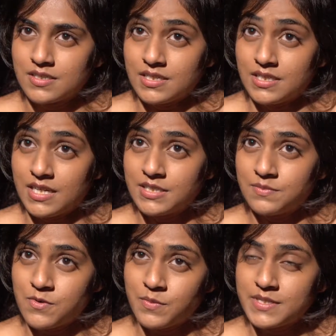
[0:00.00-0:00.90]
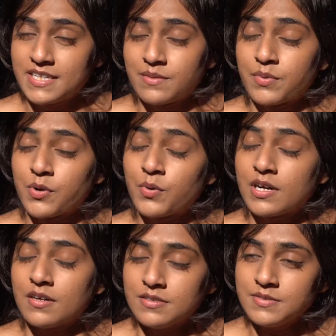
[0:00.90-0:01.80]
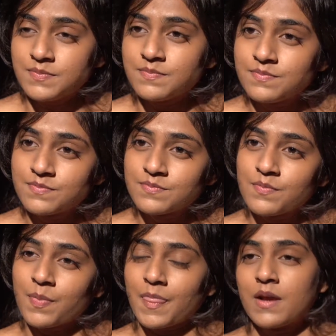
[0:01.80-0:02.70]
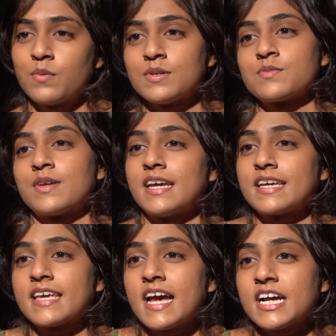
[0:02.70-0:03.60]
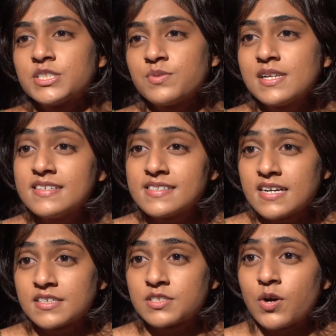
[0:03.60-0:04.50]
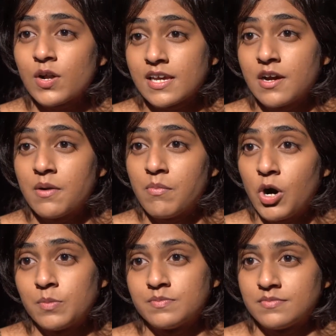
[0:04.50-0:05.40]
Another moment that broke her was when I casually started calling her mom